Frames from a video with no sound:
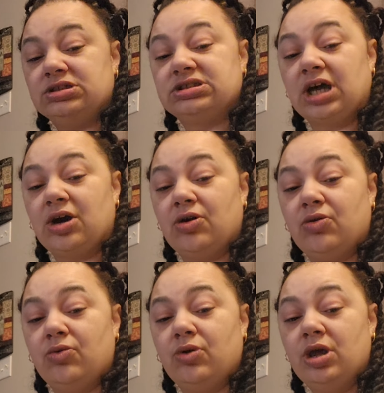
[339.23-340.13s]

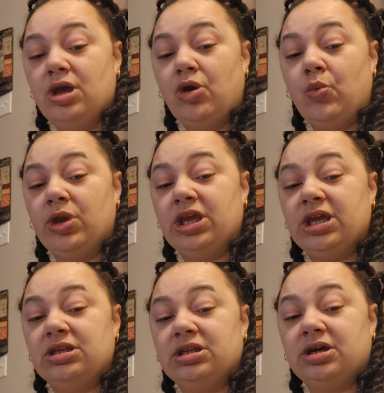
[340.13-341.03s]
so we
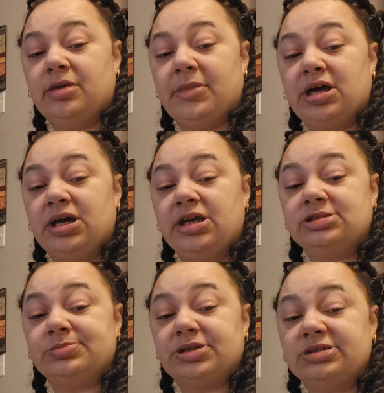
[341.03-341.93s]
end up my husband